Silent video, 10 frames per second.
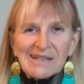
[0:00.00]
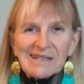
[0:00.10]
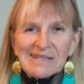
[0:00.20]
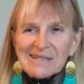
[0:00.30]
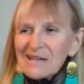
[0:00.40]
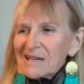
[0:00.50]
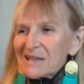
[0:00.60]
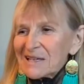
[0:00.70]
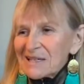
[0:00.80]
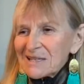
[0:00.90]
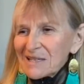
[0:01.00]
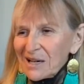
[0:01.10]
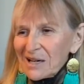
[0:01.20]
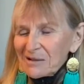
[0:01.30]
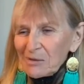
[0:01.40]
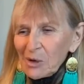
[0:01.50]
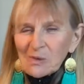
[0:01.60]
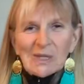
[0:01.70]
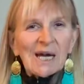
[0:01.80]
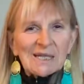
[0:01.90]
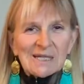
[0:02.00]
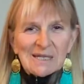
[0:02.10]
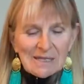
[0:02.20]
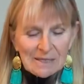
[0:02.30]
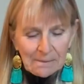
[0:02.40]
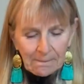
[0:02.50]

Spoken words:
his co-scientists,